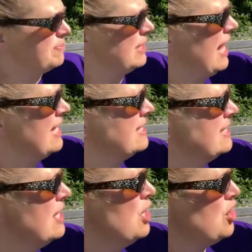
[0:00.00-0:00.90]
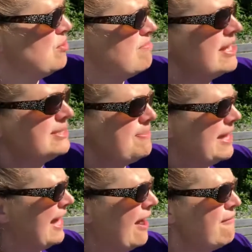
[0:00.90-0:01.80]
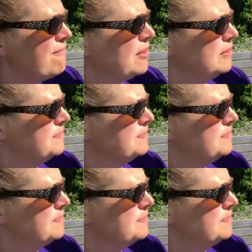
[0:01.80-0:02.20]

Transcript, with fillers: place. You must be careful.